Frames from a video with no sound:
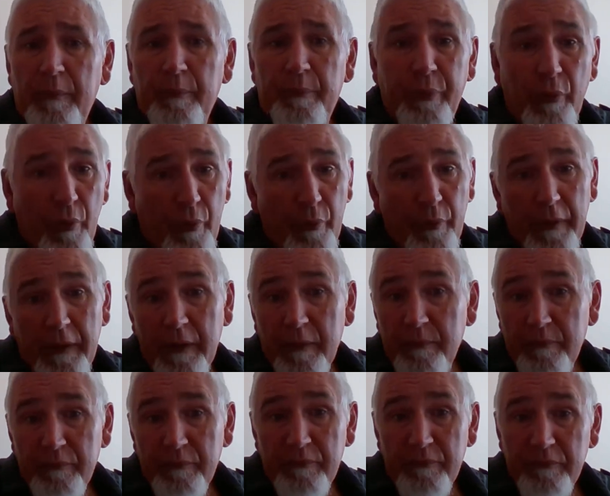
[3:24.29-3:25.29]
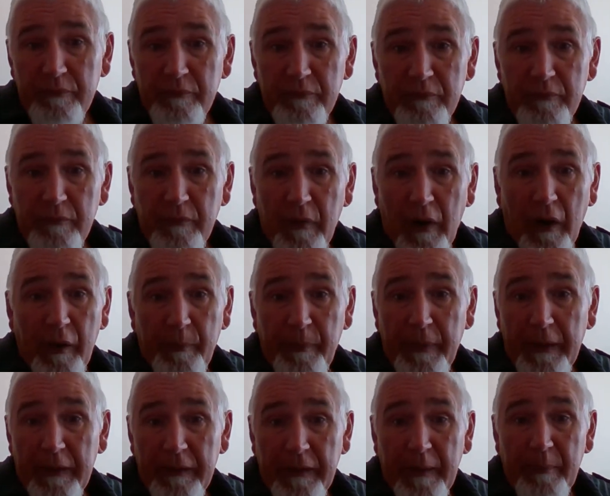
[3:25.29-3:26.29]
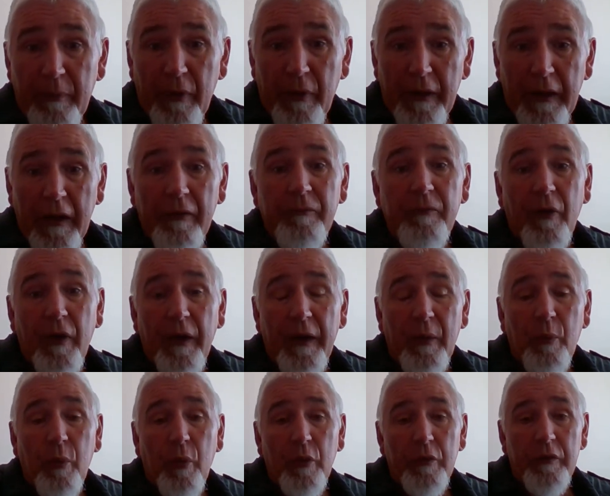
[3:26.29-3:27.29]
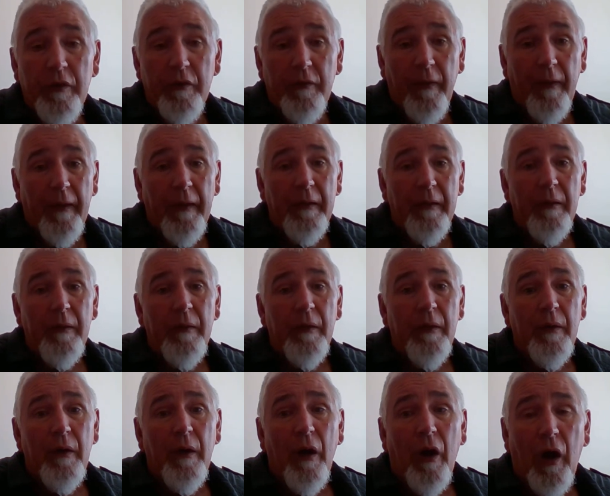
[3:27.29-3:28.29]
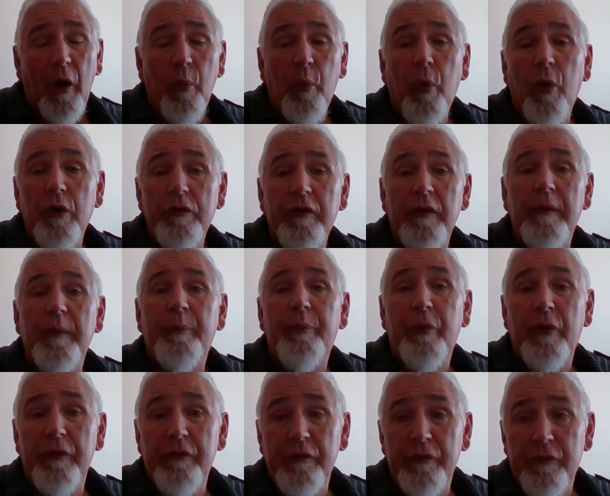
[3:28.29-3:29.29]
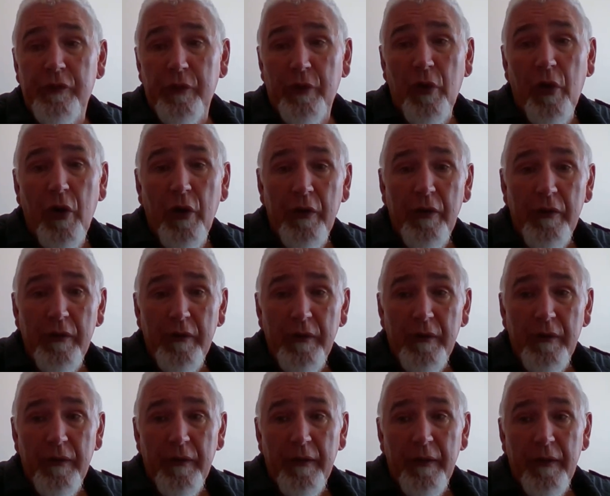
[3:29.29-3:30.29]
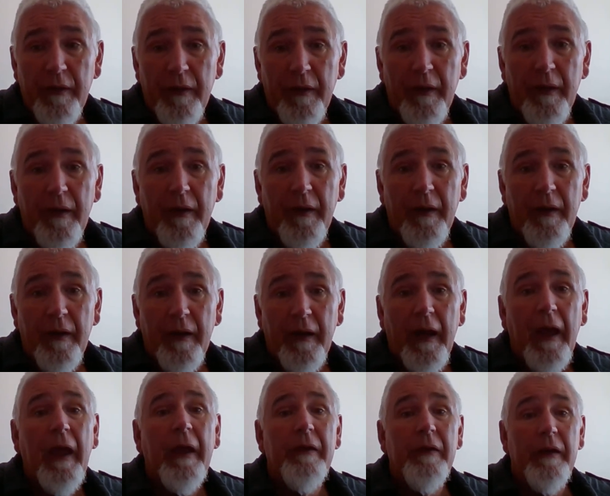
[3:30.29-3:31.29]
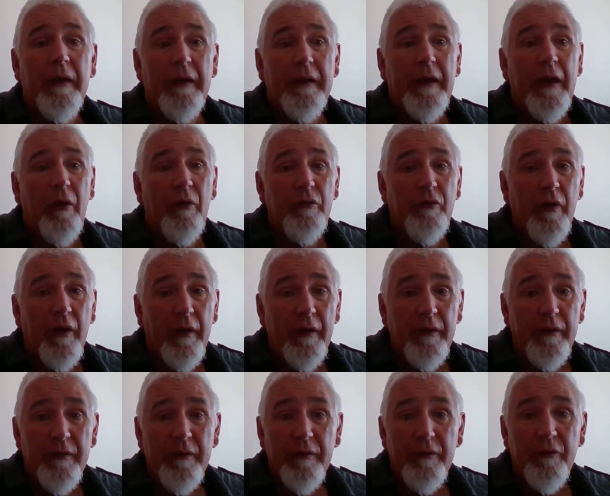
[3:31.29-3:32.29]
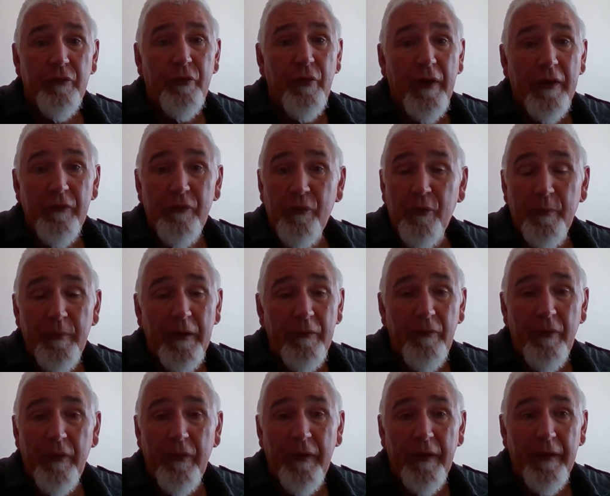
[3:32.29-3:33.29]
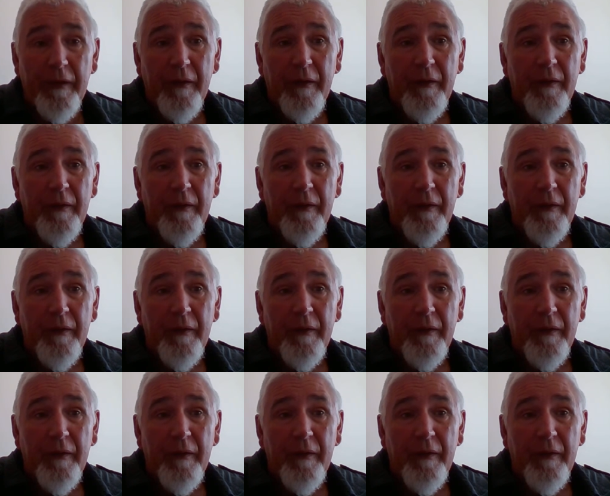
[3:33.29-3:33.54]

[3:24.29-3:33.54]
Boring. I'd have been dead by now if I had walked into that. I walked in the presence of God, had an encounter, transformed everything.